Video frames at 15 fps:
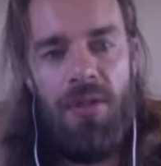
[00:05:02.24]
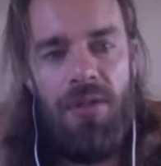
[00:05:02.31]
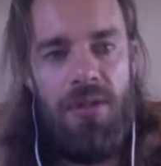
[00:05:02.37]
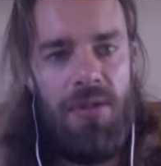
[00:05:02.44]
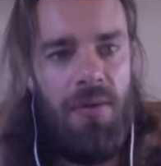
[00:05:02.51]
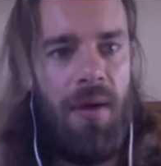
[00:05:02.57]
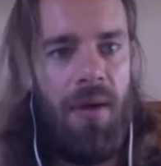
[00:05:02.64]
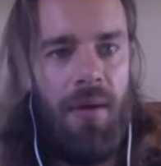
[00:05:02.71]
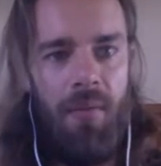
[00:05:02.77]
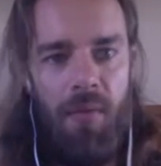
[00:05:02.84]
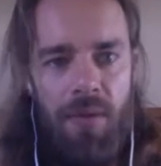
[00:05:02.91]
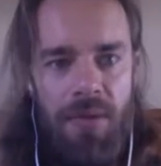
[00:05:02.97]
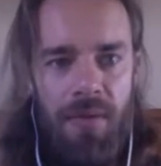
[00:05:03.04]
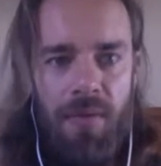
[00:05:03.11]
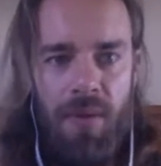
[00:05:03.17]
around
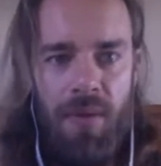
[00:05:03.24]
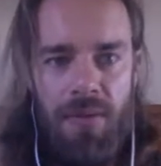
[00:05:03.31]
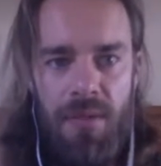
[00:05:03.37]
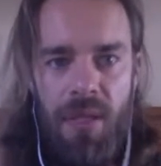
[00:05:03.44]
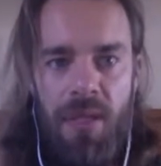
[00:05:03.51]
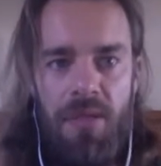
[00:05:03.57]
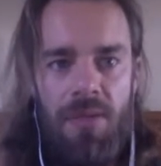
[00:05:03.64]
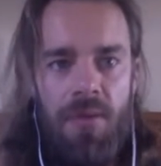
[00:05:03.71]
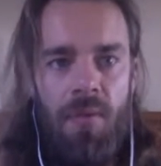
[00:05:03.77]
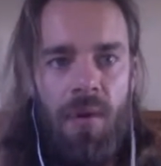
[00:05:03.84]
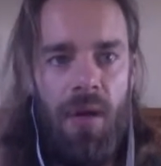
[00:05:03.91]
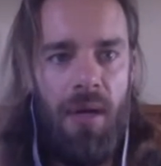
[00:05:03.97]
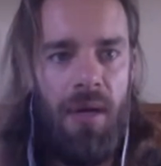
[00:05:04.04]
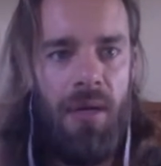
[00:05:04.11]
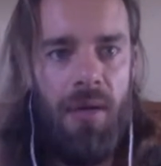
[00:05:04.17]
which of those things you
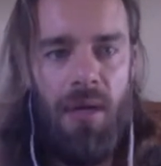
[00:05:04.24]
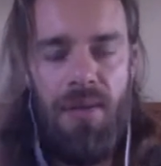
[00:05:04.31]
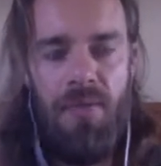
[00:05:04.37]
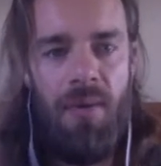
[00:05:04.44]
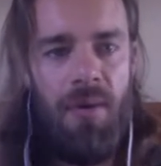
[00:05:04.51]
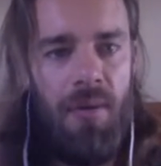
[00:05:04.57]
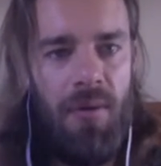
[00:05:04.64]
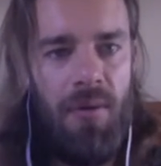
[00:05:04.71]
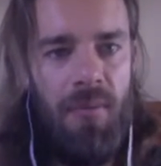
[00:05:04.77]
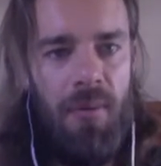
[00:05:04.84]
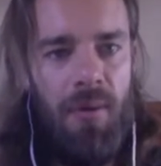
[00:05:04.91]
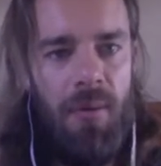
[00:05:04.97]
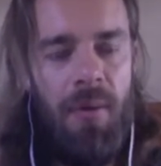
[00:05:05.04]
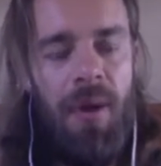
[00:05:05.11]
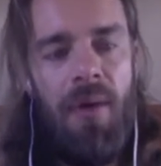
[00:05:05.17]
guys want to learn more
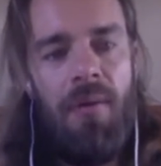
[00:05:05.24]
about.